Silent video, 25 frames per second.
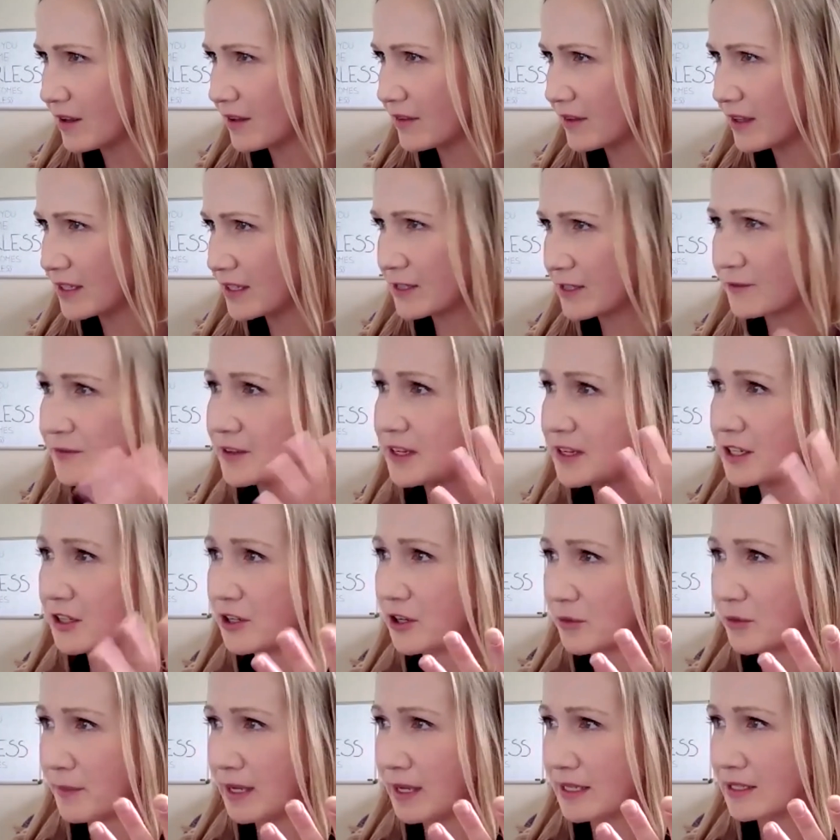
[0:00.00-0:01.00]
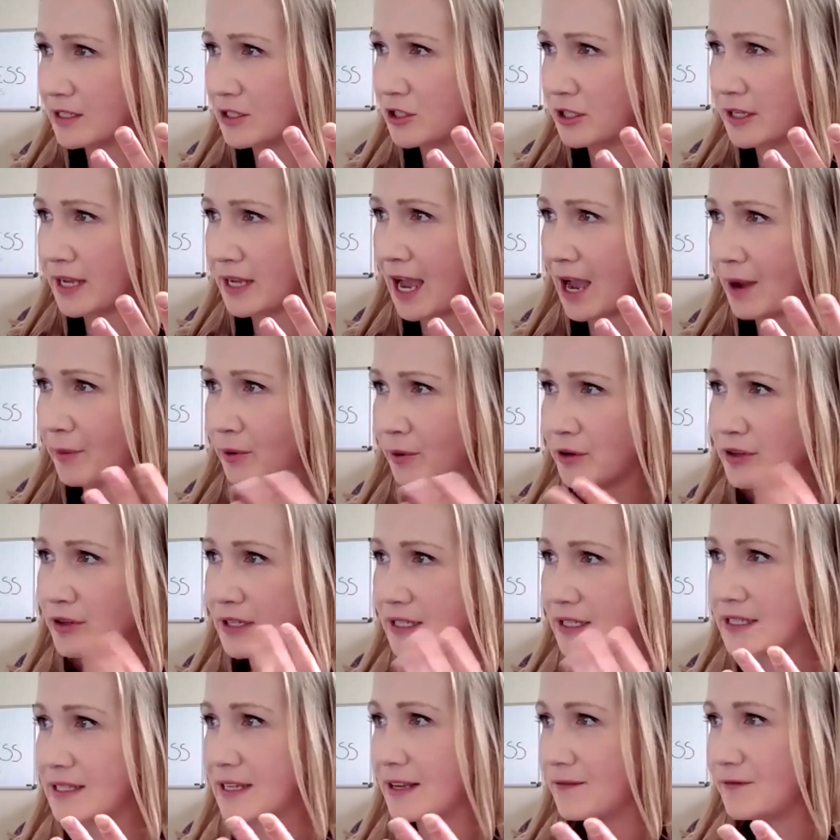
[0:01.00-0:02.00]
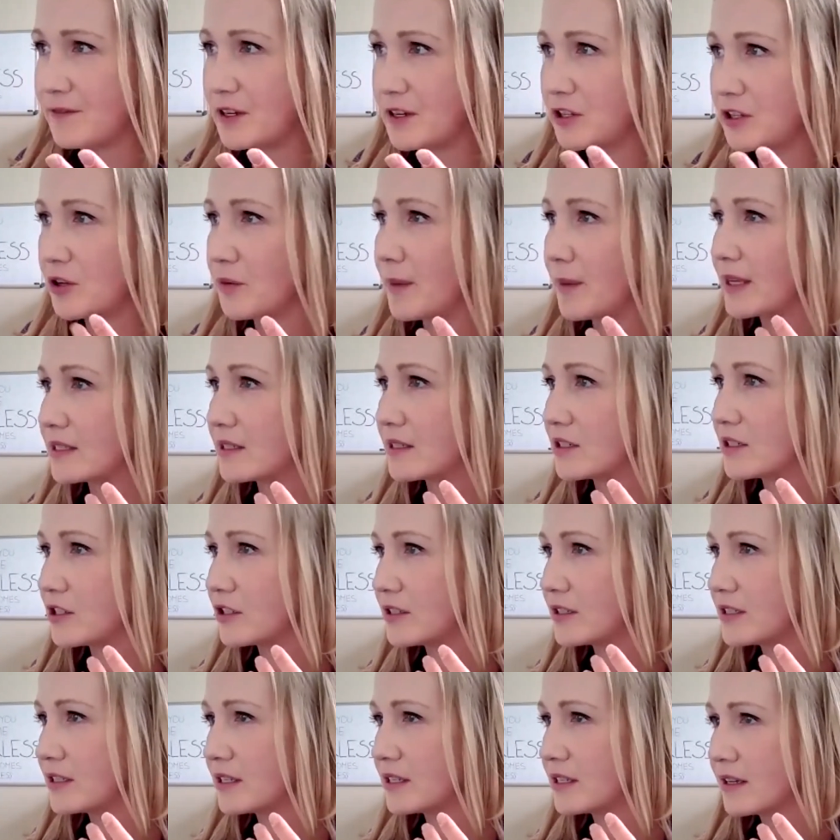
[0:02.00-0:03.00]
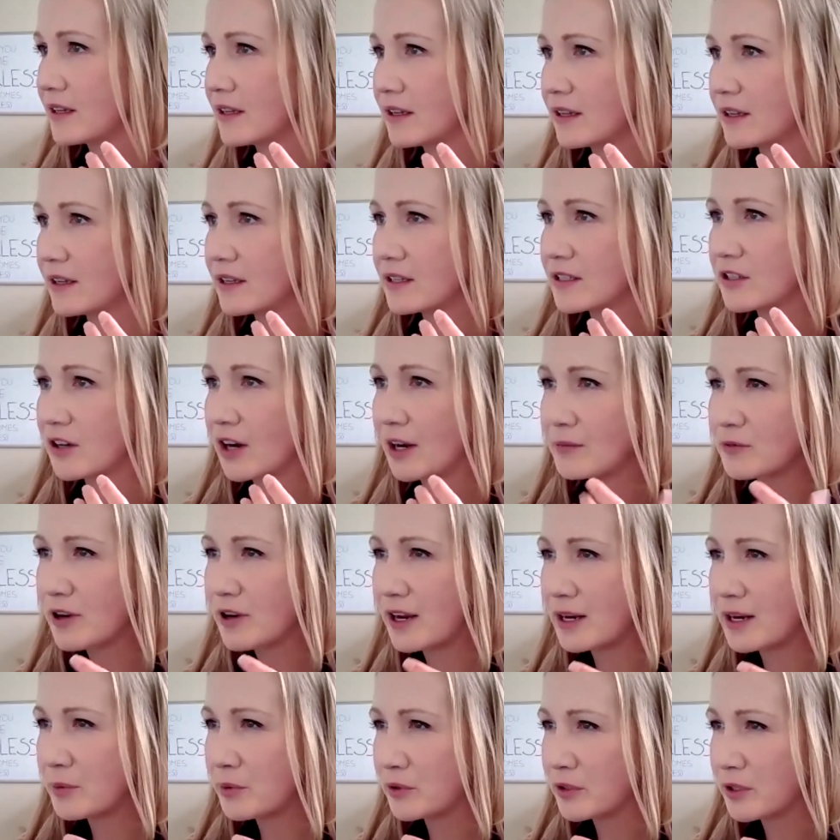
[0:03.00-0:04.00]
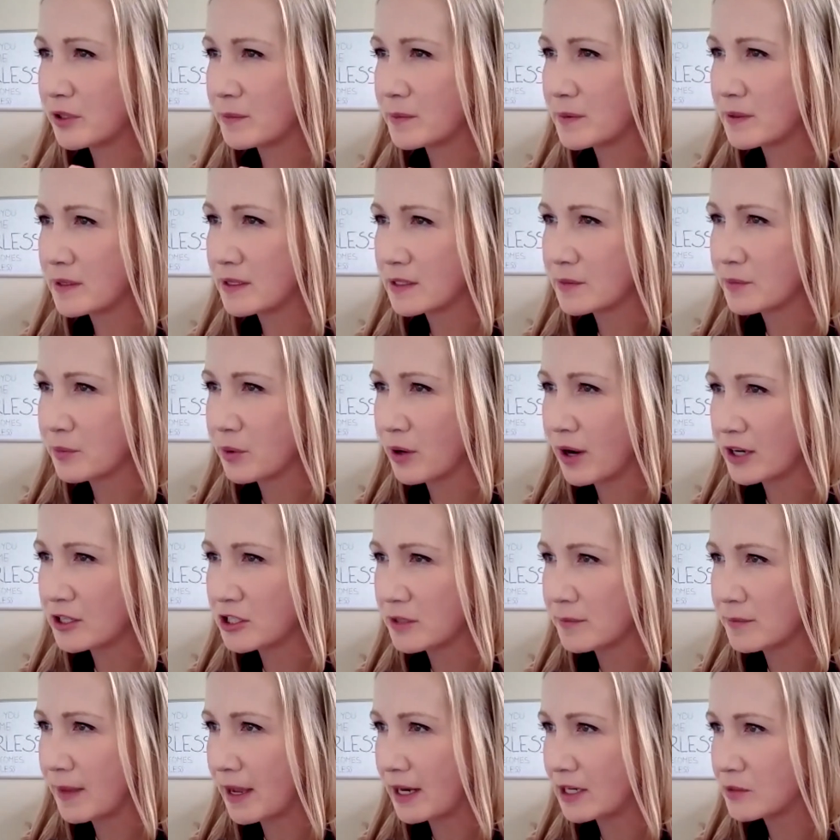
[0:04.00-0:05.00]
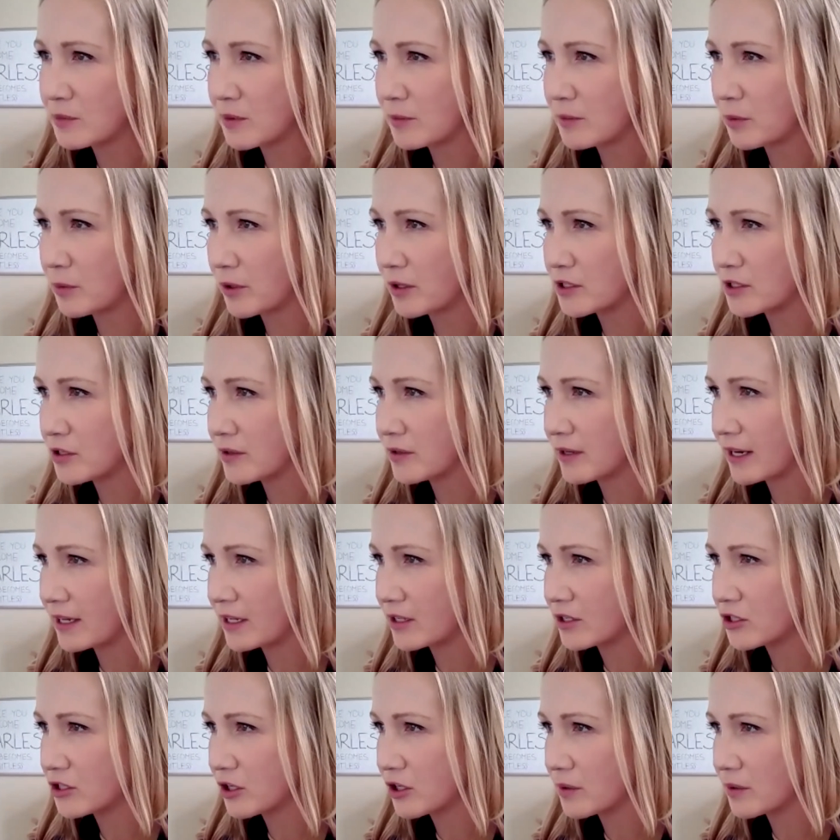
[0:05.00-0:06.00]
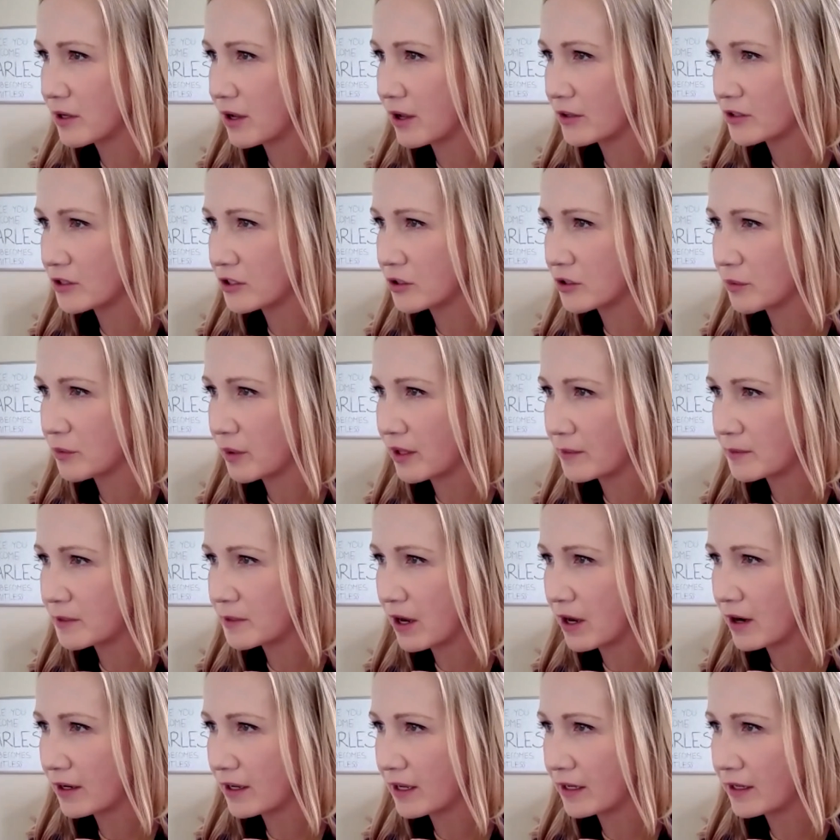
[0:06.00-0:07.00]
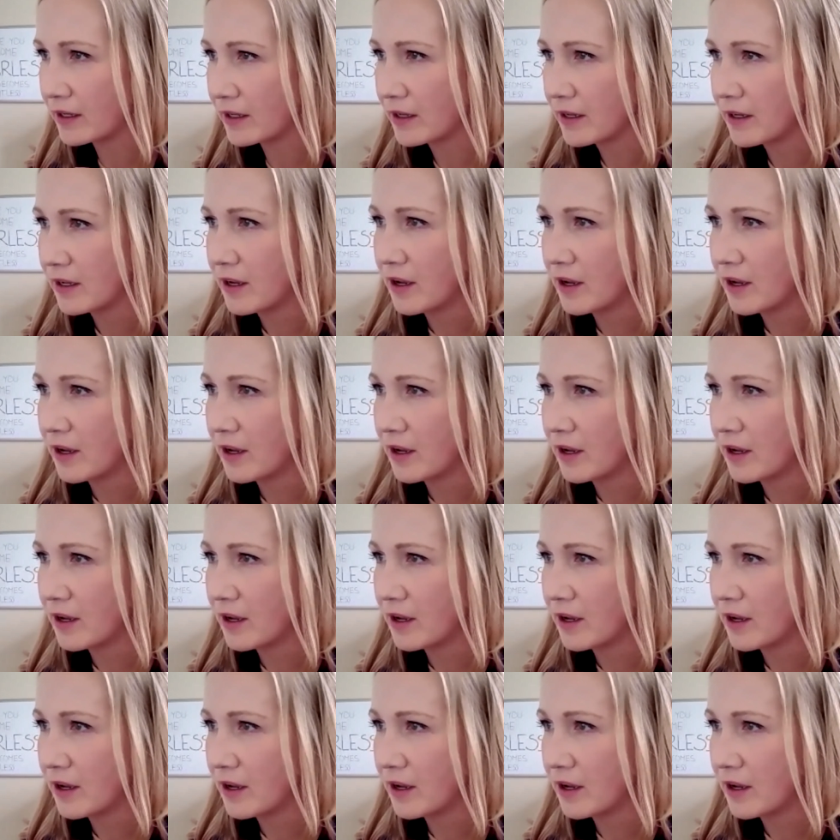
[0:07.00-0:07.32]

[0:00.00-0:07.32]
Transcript: it's a video messaging app where you can send video messages. Sorry, I'm trying to pull up this project management board so that I can show it all to you while I'm talking.